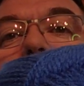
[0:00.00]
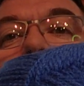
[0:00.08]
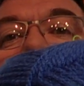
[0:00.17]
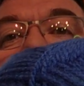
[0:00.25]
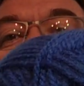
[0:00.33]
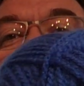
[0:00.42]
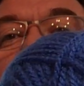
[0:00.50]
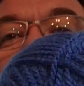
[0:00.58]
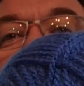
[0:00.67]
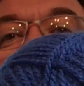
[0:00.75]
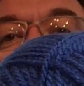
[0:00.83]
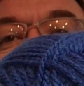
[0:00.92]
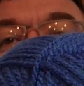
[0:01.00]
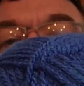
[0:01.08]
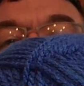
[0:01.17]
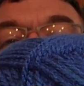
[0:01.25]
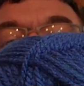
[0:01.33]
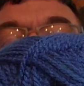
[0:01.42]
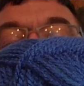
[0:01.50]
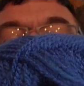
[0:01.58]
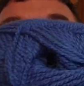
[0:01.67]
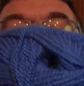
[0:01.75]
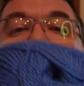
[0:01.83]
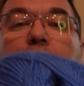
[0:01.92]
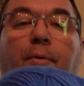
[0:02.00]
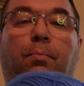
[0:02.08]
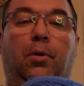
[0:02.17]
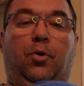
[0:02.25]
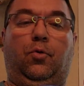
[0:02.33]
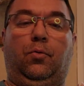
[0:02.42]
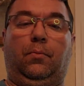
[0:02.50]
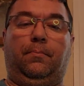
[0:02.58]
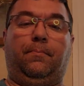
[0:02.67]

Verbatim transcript: And this is a beautiful blue.